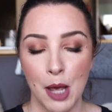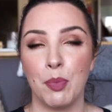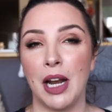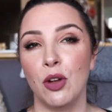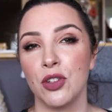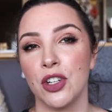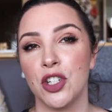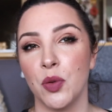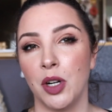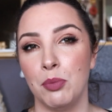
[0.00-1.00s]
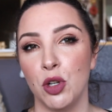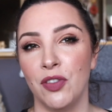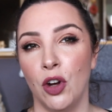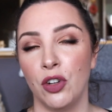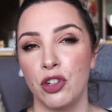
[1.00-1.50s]
but I also do want to move
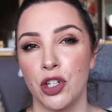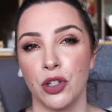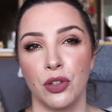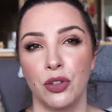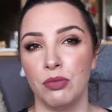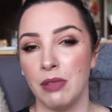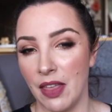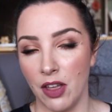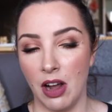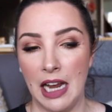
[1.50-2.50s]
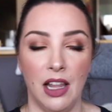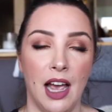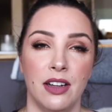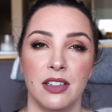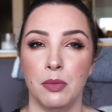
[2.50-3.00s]
on to other
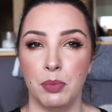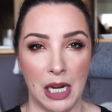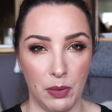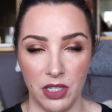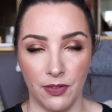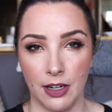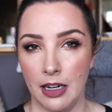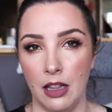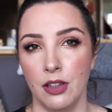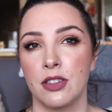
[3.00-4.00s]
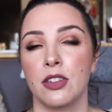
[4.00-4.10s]
highlighters and play with different colors.